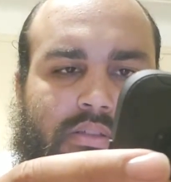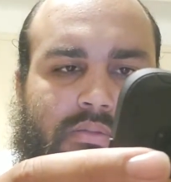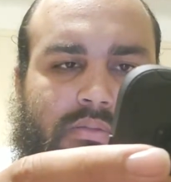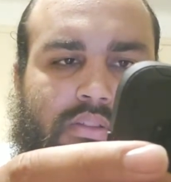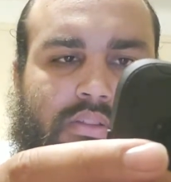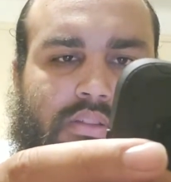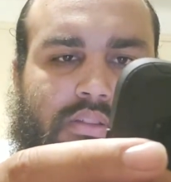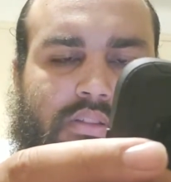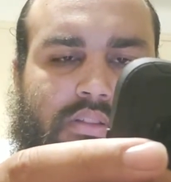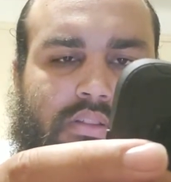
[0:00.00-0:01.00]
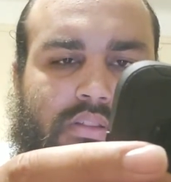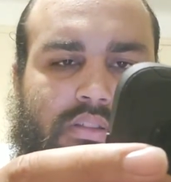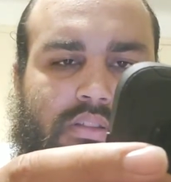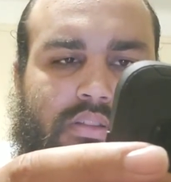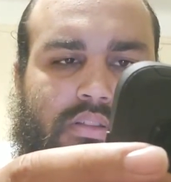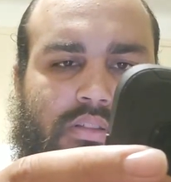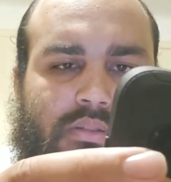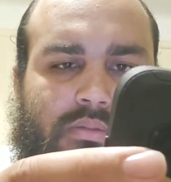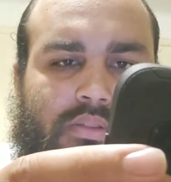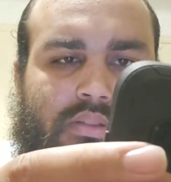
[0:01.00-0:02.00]
What is this?
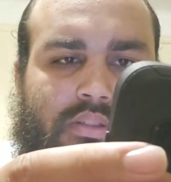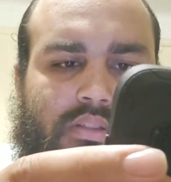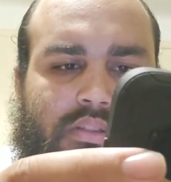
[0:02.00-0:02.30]
What is this?